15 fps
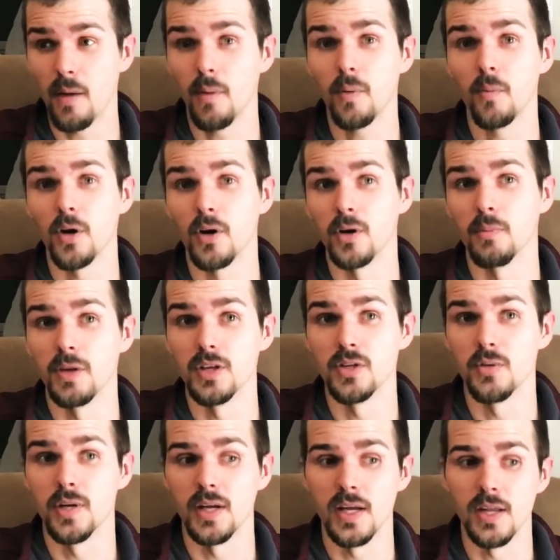one, we're going to be
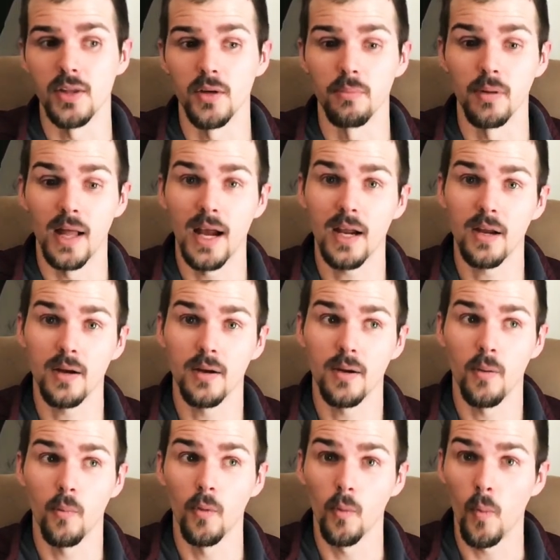doing either Black
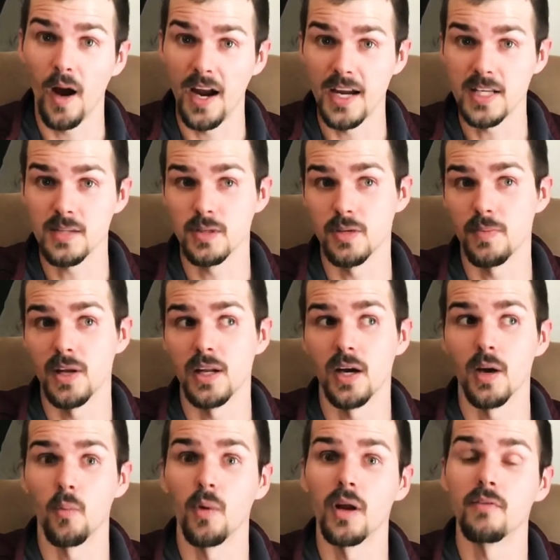or White, depending on
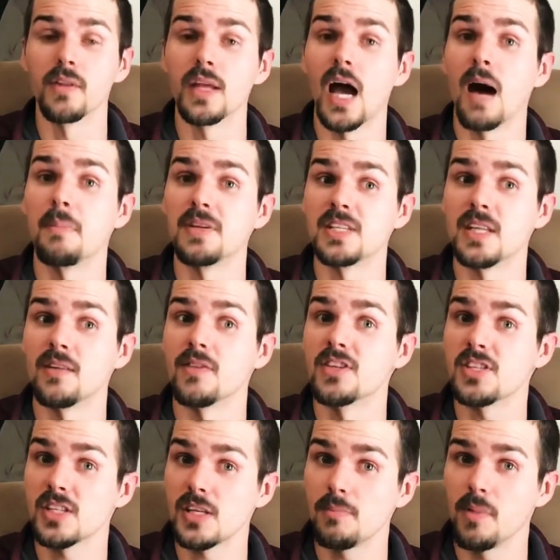whatever the opposite of the
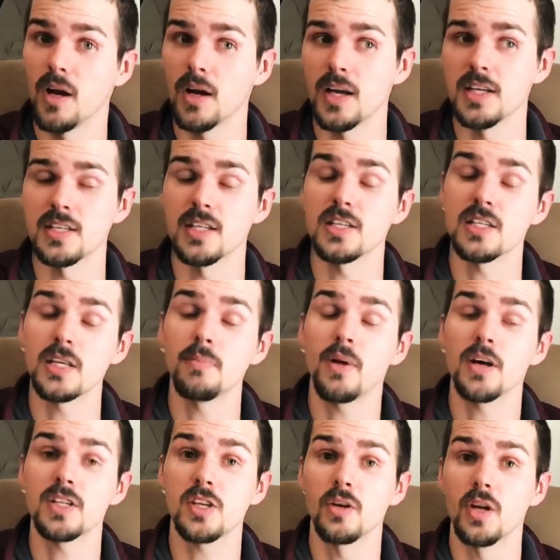Sleeplocke is. The Sleeplocke is
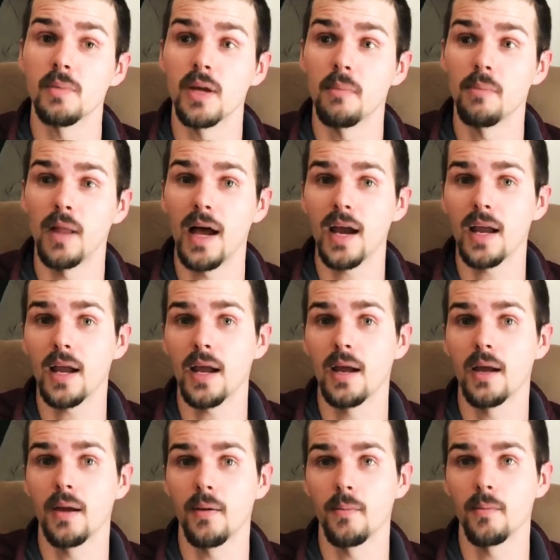going to be a Black
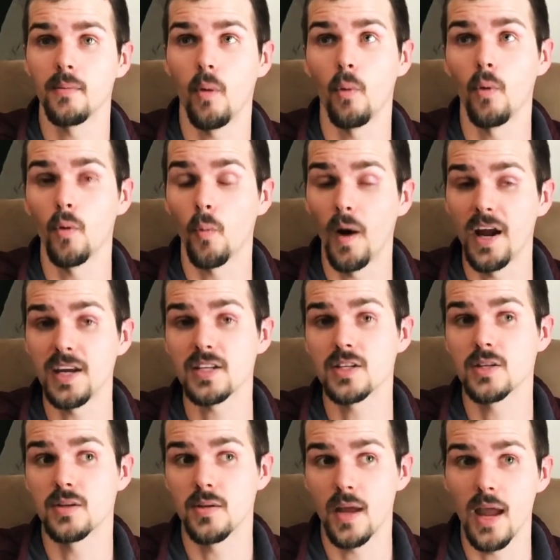or White,
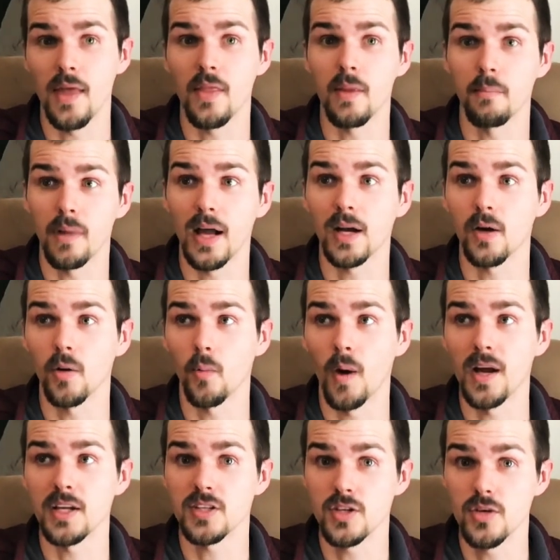and then Black or
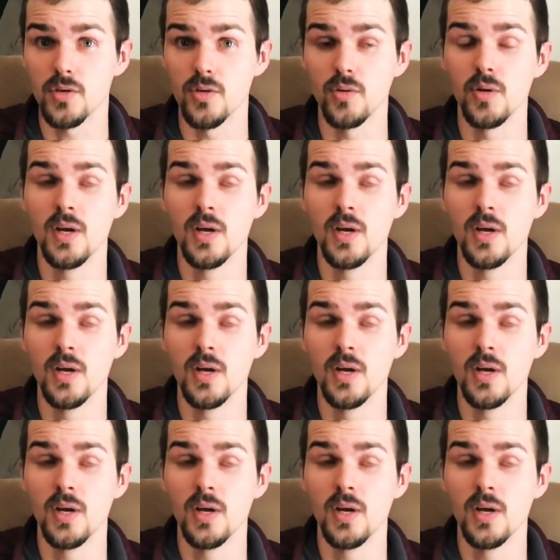White 2